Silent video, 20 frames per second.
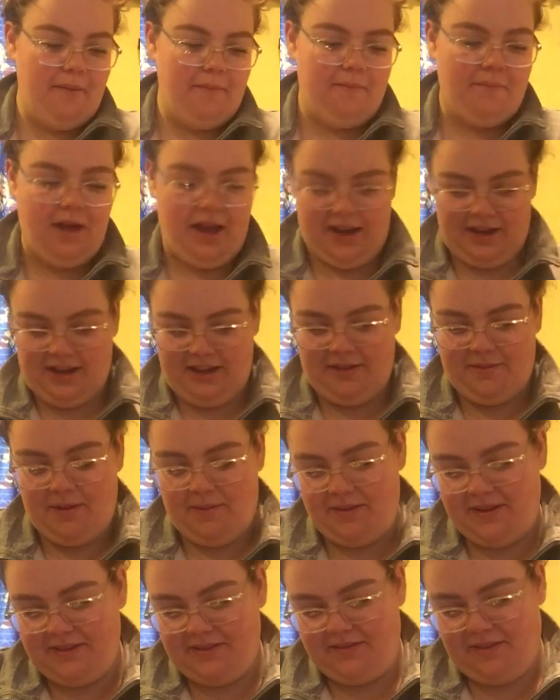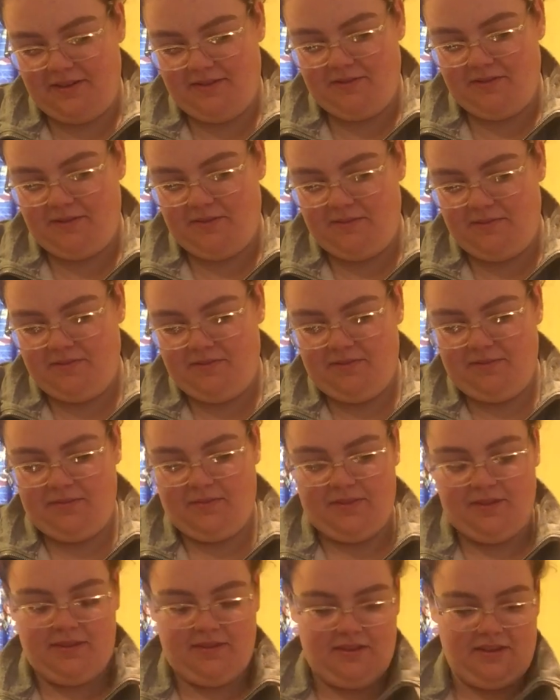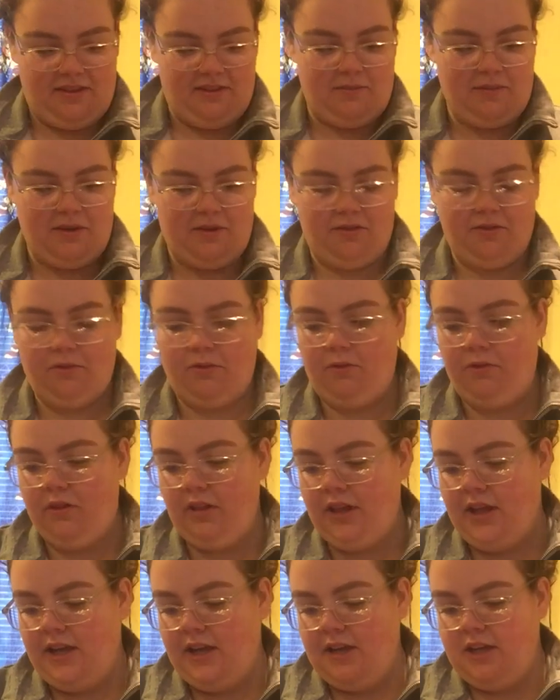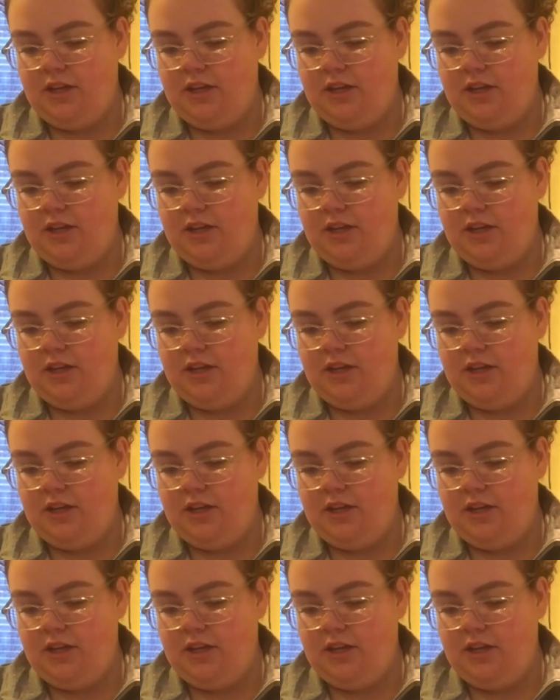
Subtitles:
Monica, my best friend from since middle school,